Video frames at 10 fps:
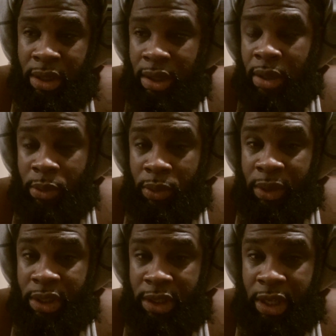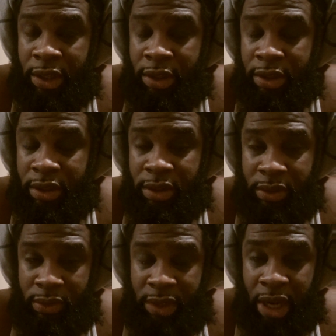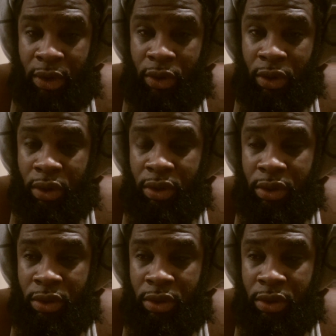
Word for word: a couple weeks later, that call,